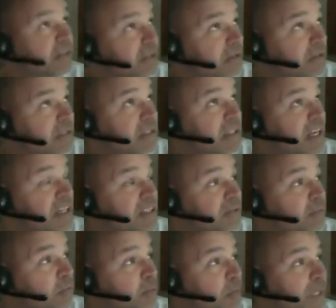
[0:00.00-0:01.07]
These guys
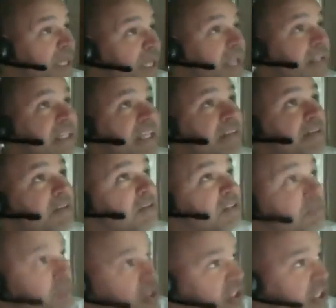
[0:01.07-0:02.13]
are. We can't leave here.
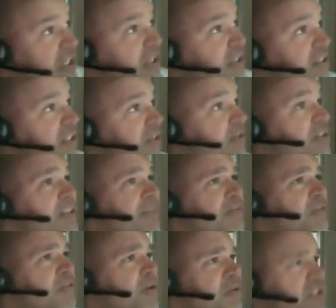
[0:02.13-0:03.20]
There's machine gun turrets. Have
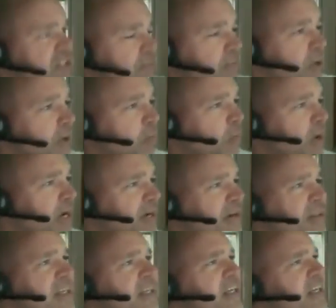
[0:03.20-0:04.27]
you noticed the barbed wire?
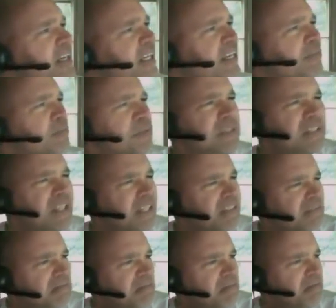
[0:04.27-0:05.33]
And everyone's like,
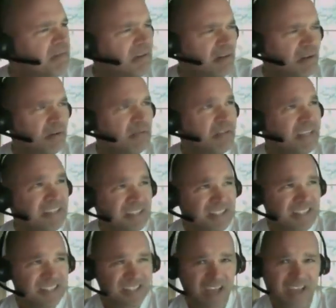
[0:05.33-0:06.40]
no, that's a
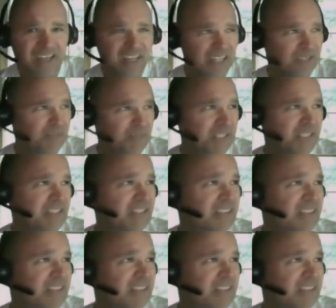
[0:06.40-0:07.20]
design element.